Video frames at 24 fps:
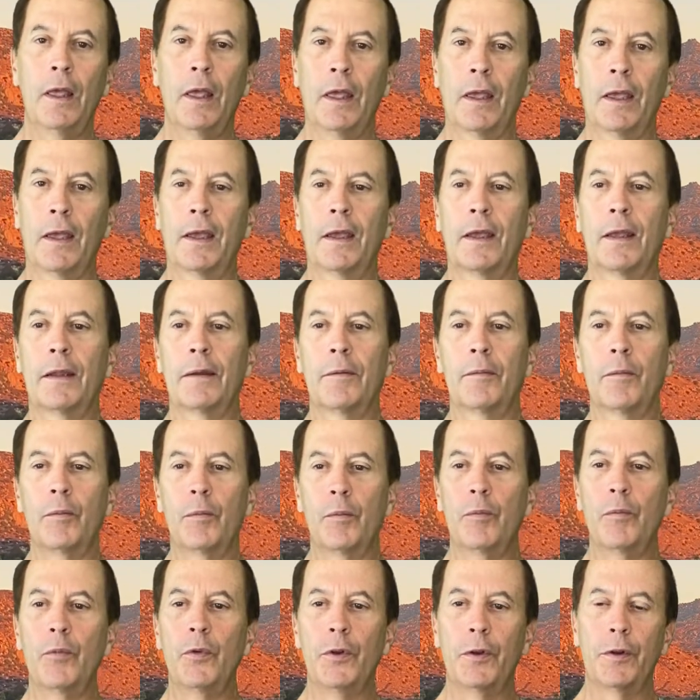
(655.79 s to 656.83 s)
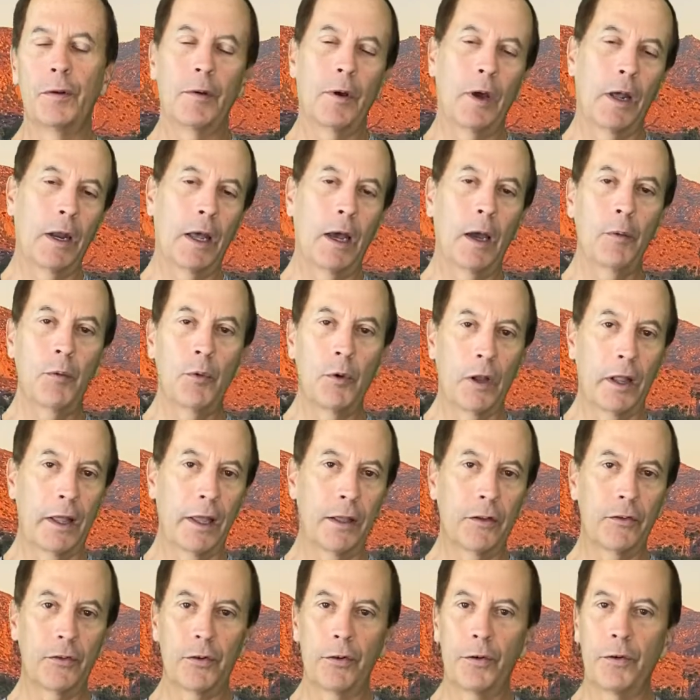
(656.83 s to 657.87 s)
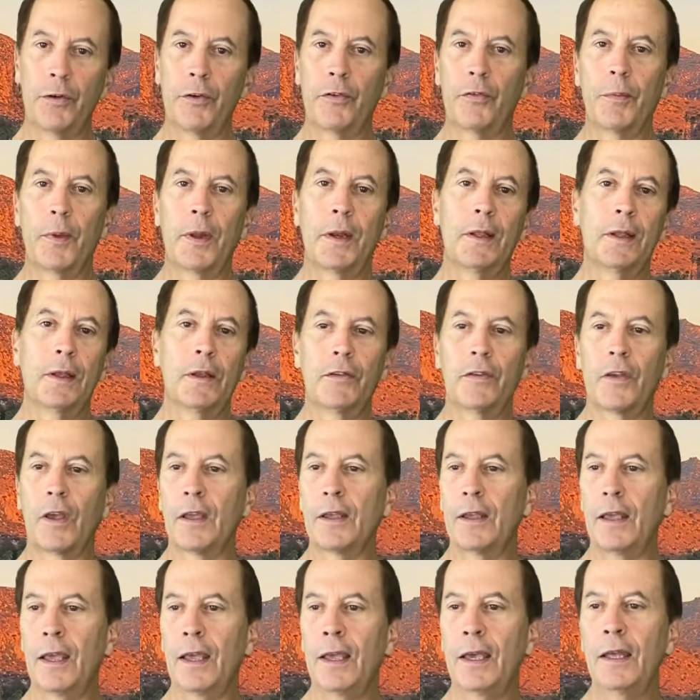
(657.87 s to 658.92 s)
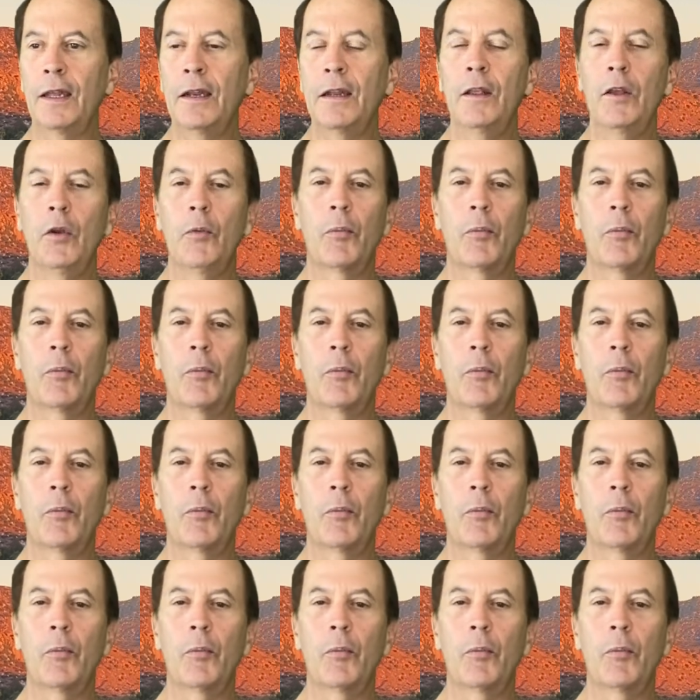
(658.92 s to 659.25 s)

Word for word: and you know, and I will answer as many as I can.